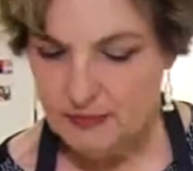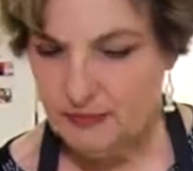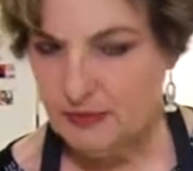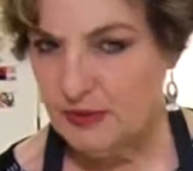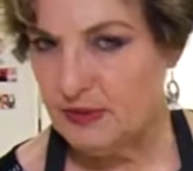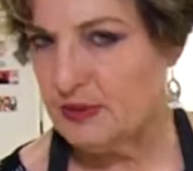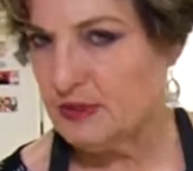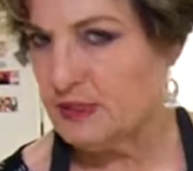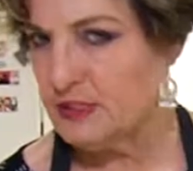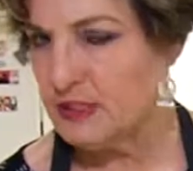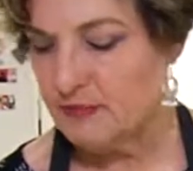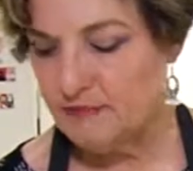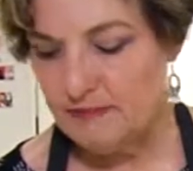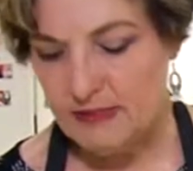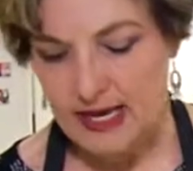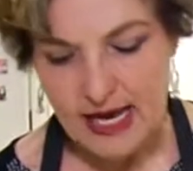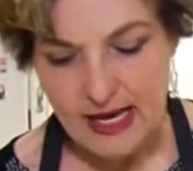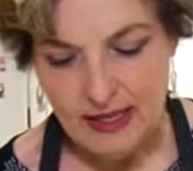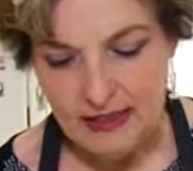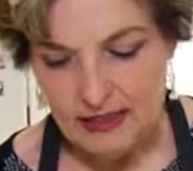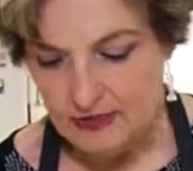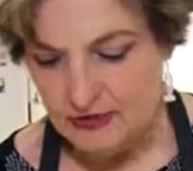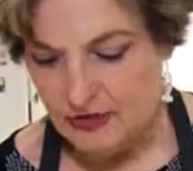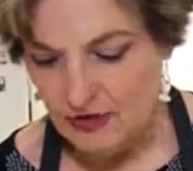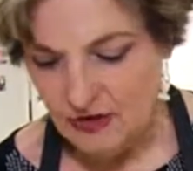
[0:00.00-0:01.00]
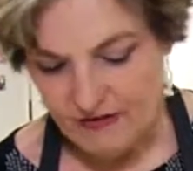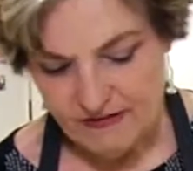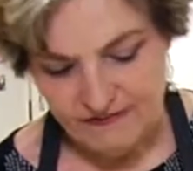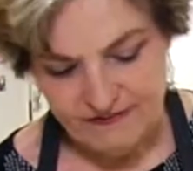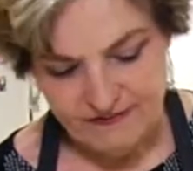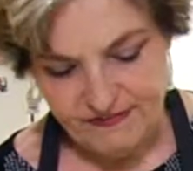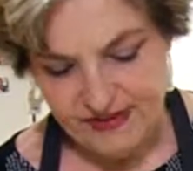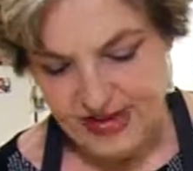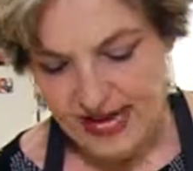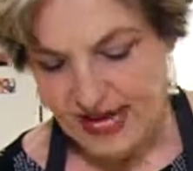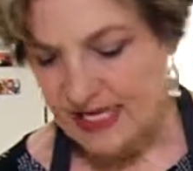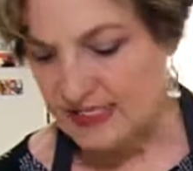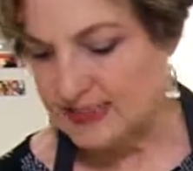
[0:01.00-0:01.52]
put a smile on your
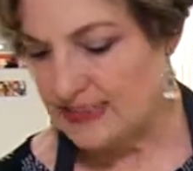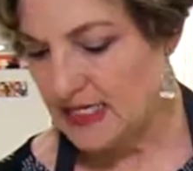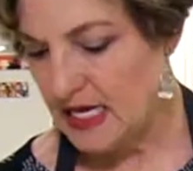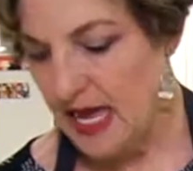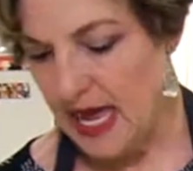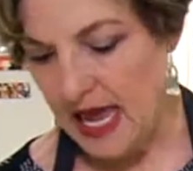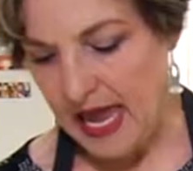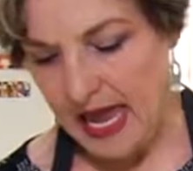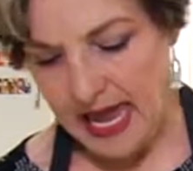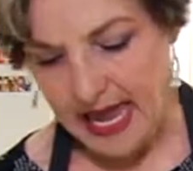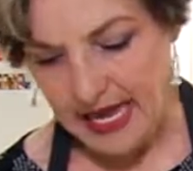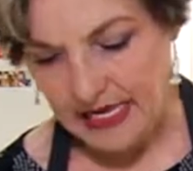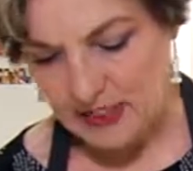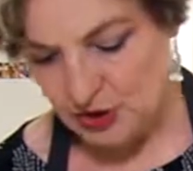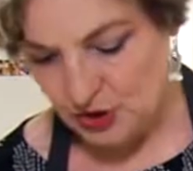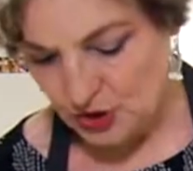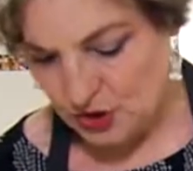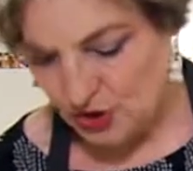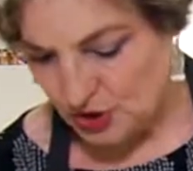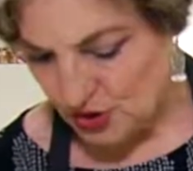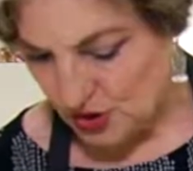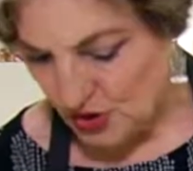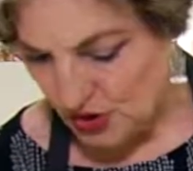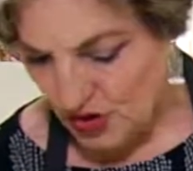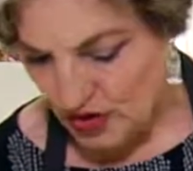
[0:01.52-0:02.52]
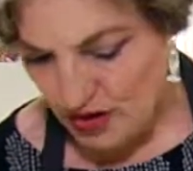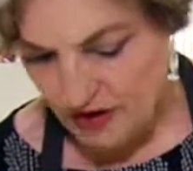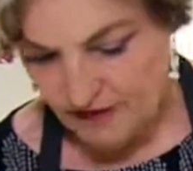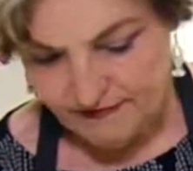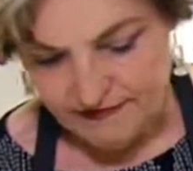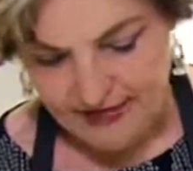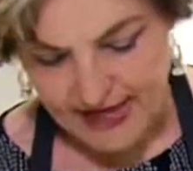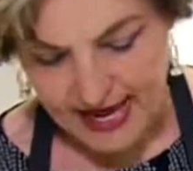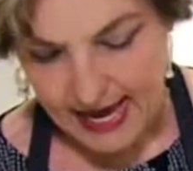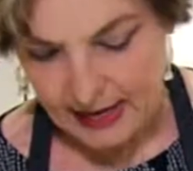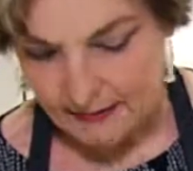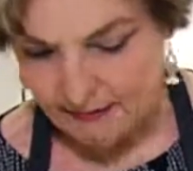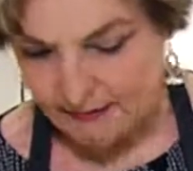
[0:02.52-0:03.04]
face, and serve
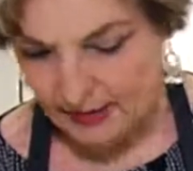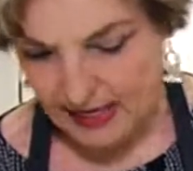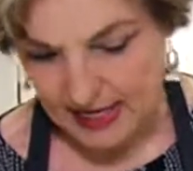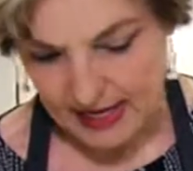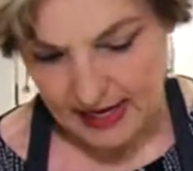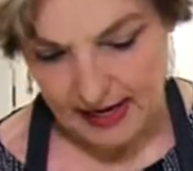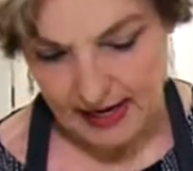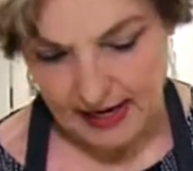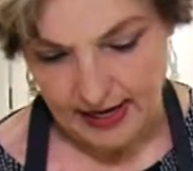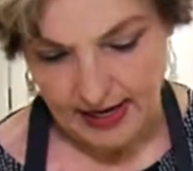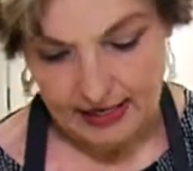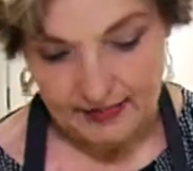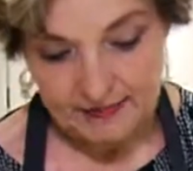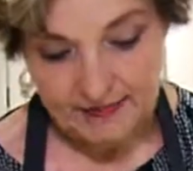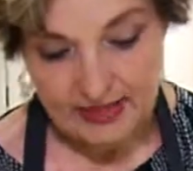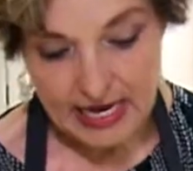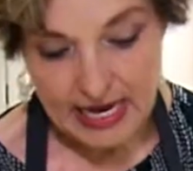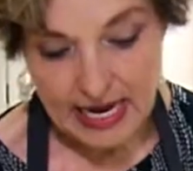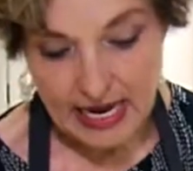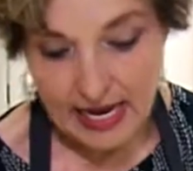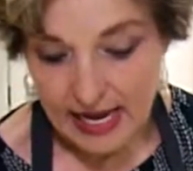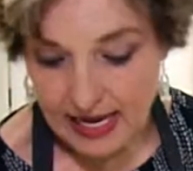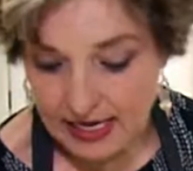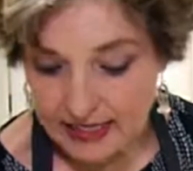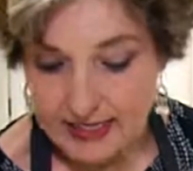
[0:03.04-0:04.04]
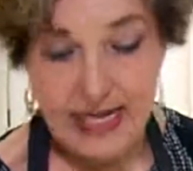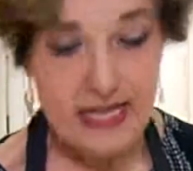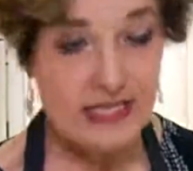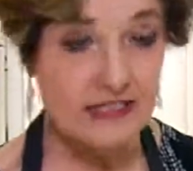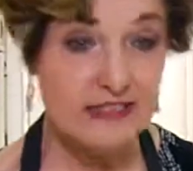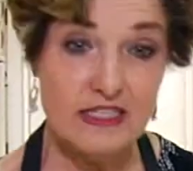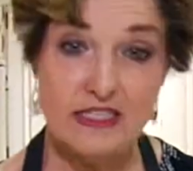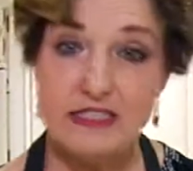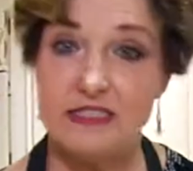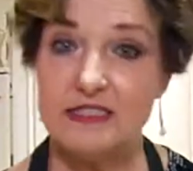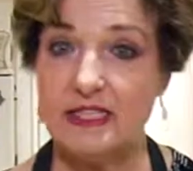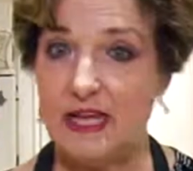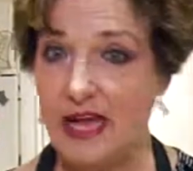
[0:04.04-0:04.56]
that pie. And that's
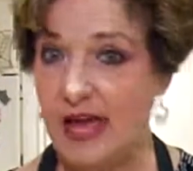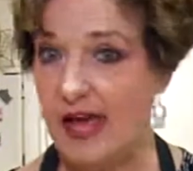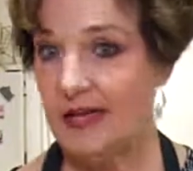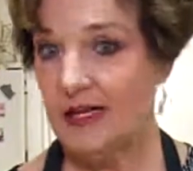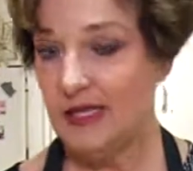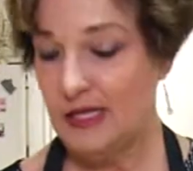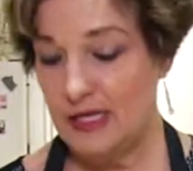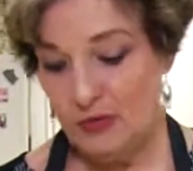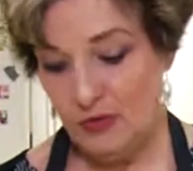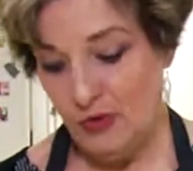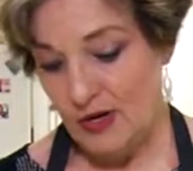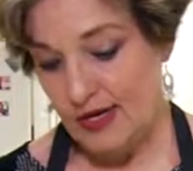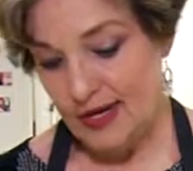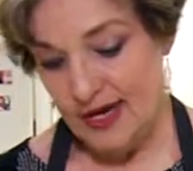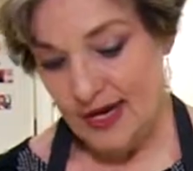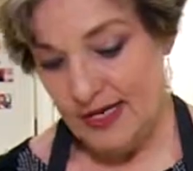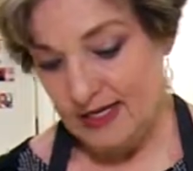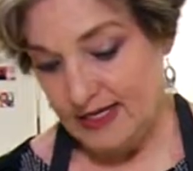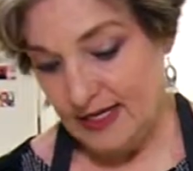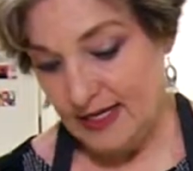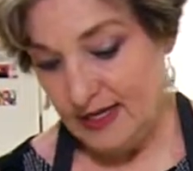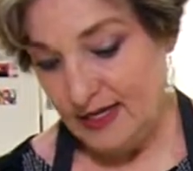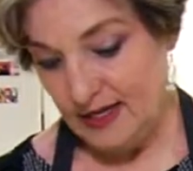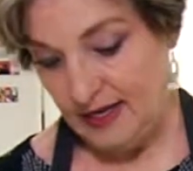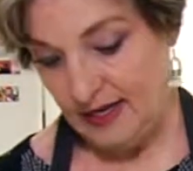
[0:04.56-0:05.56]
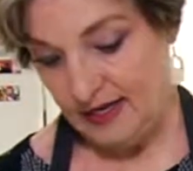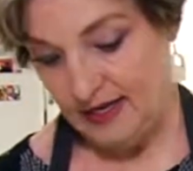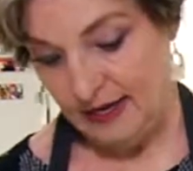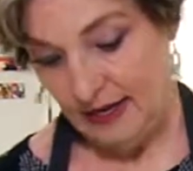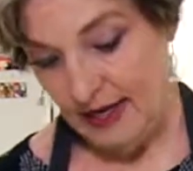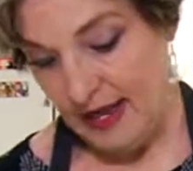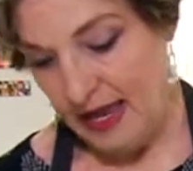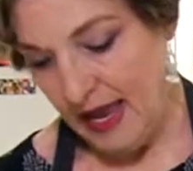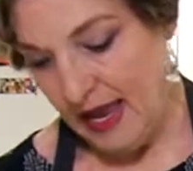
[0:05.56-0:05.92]
exactly what I did.